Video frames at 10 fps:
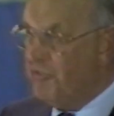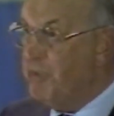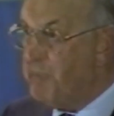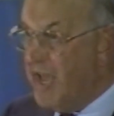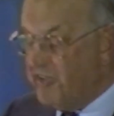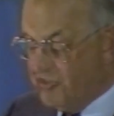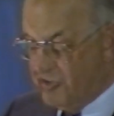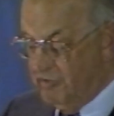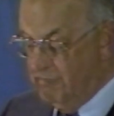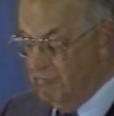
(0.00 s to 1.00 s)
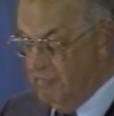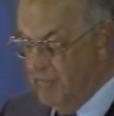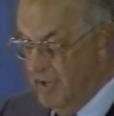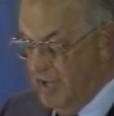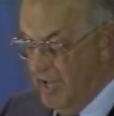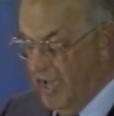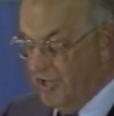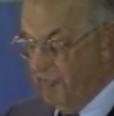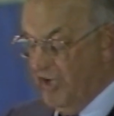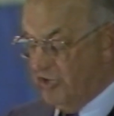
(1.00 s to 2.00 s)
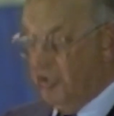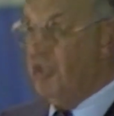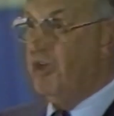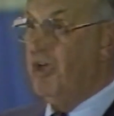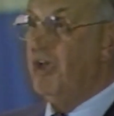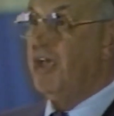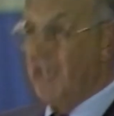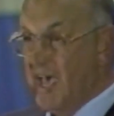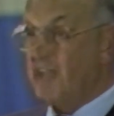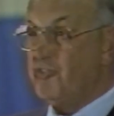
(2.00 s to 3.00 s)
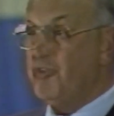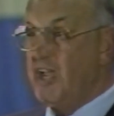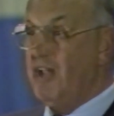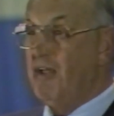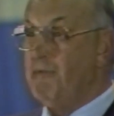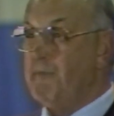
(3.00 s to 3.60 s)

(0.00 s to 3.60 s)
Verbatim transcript: of the press and of it. Yes, freedom.